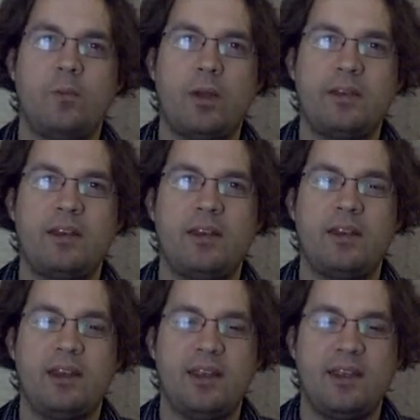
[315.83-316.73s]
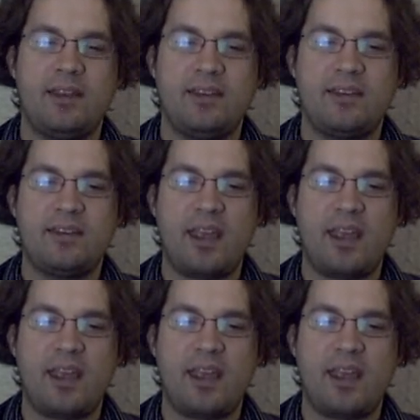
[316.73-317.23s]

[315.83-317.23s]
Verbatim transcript: what is